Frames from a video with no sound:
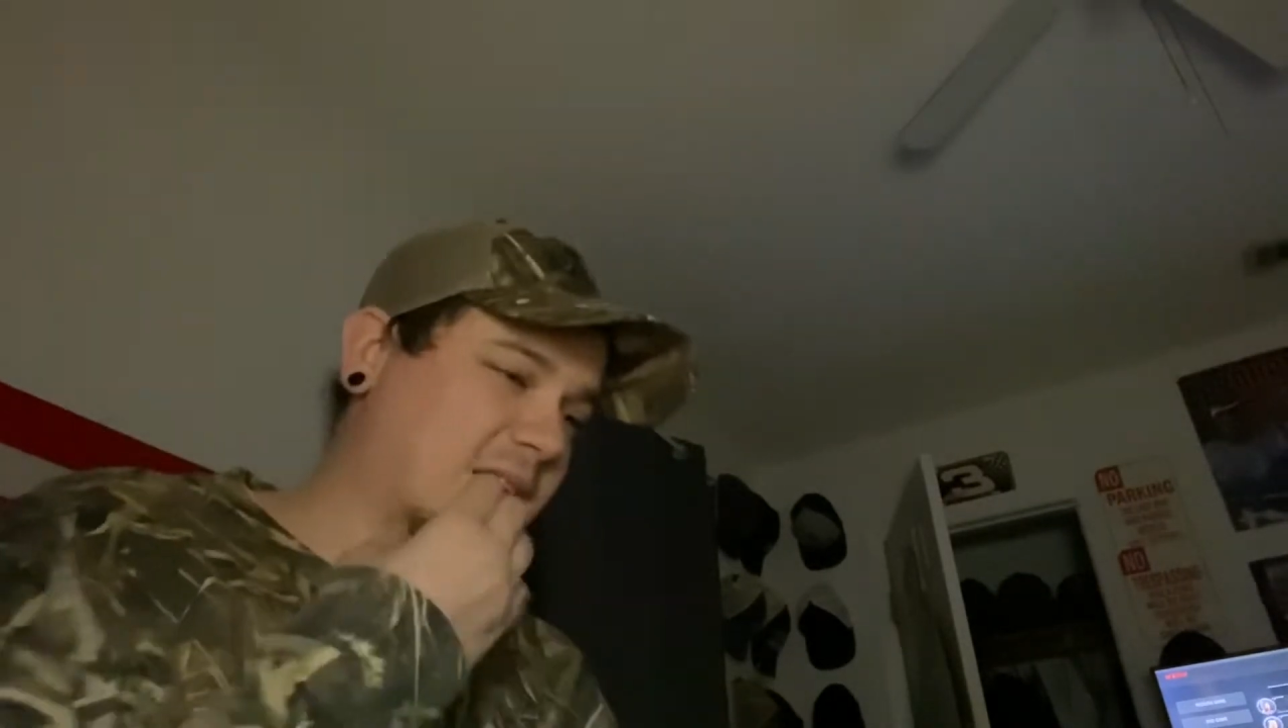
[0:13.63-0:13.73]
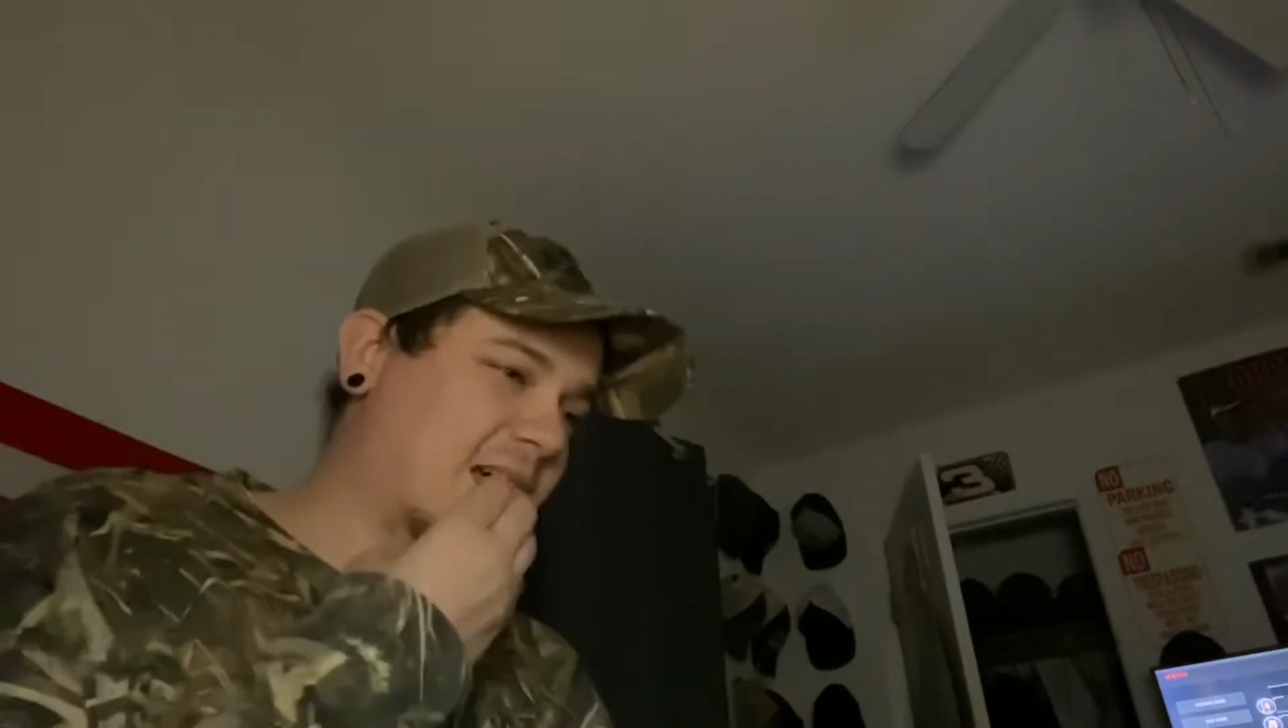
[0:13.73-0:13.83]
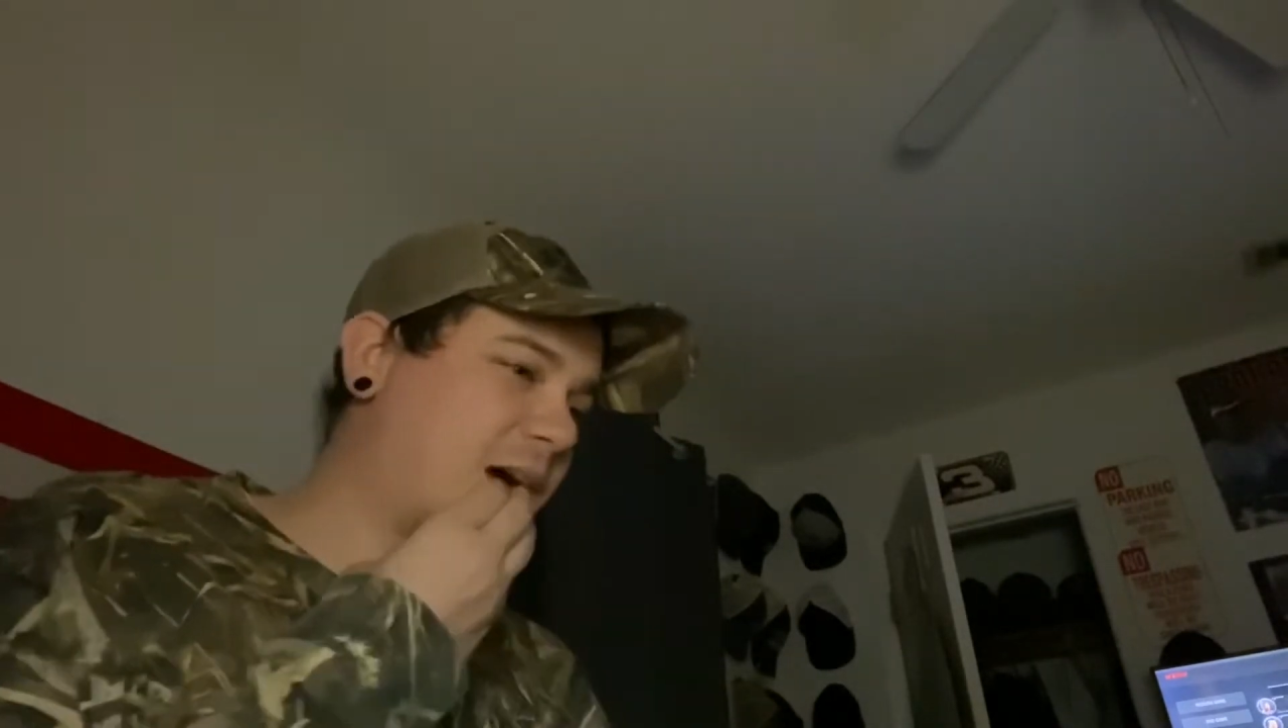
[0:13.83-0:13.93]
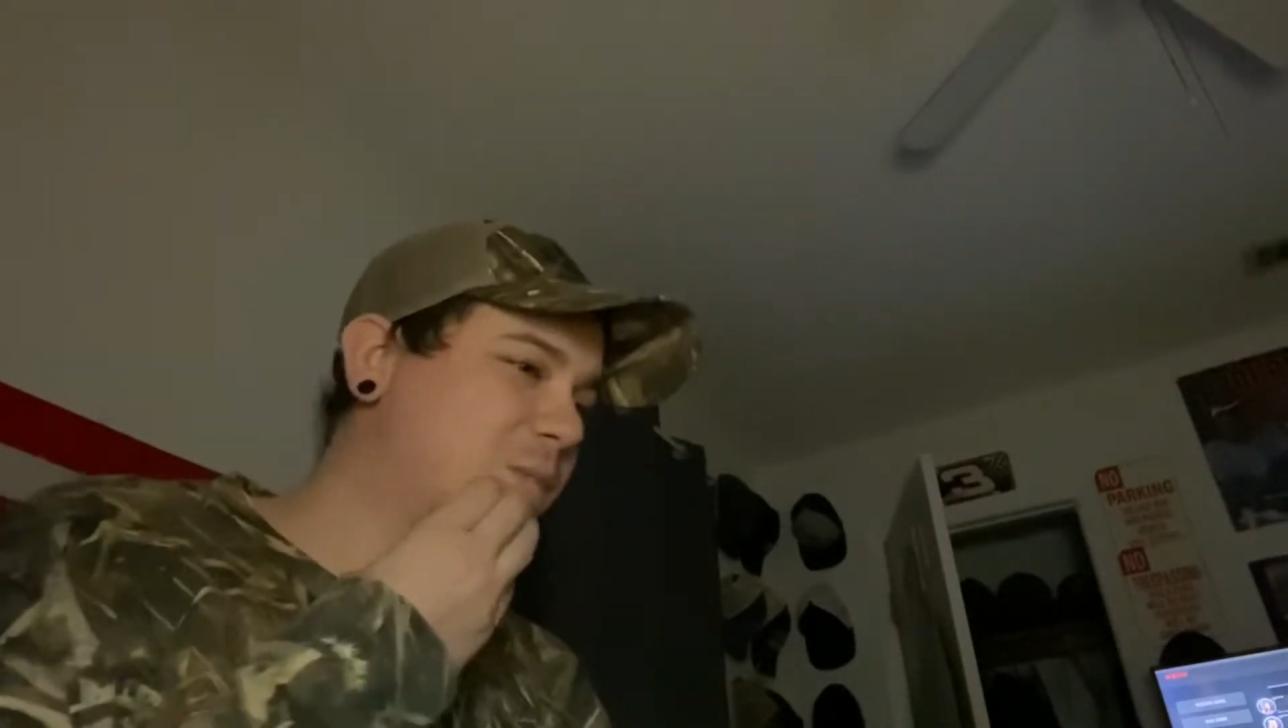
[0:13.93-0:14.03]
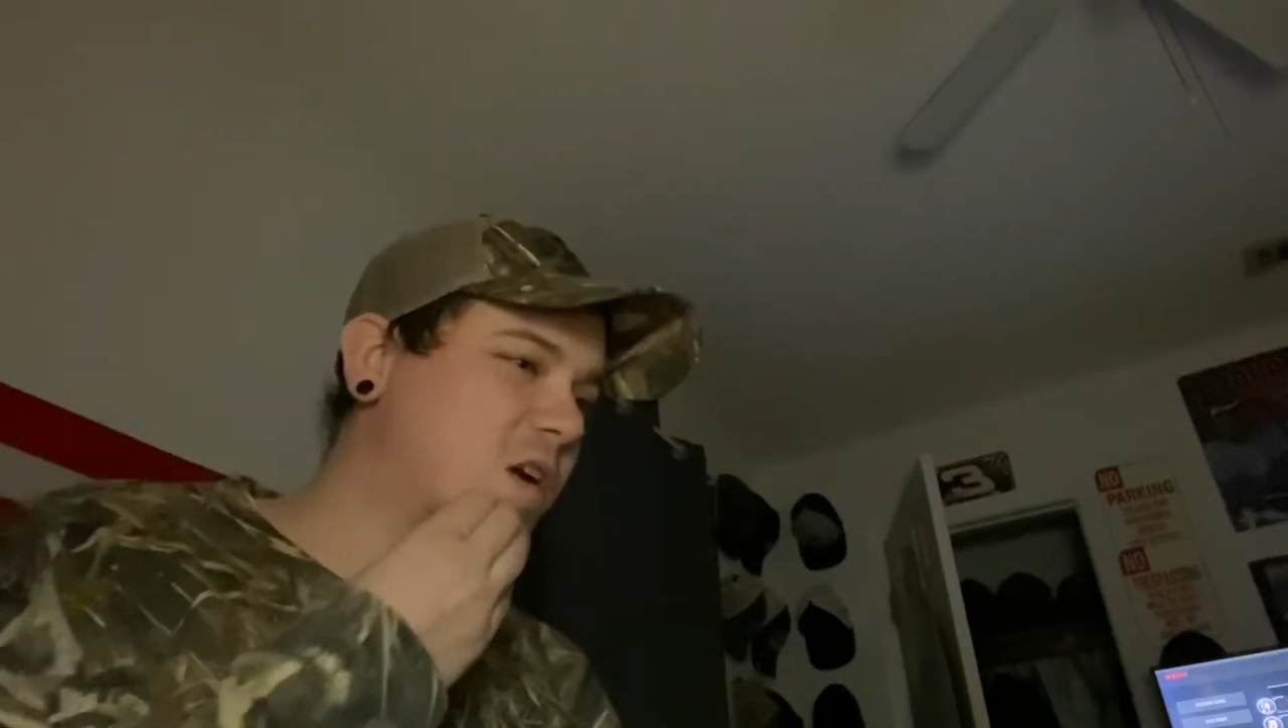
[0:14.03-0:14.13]

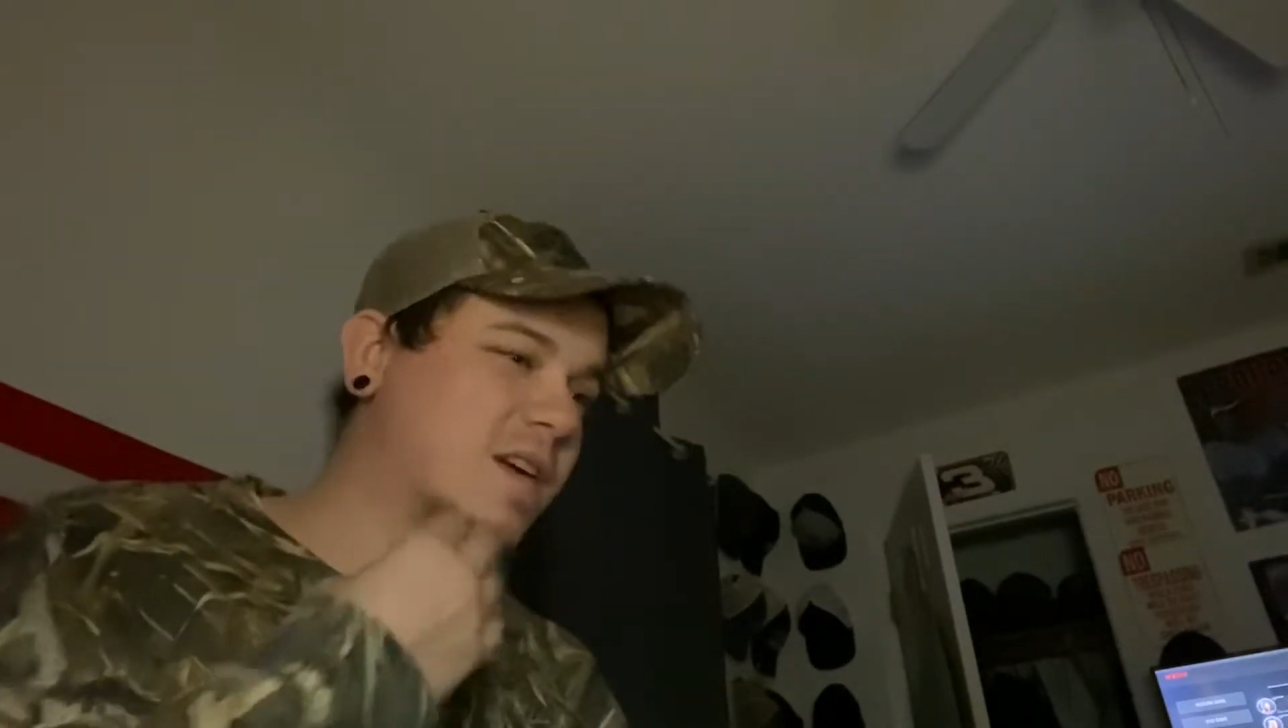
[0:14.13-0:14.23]
I wear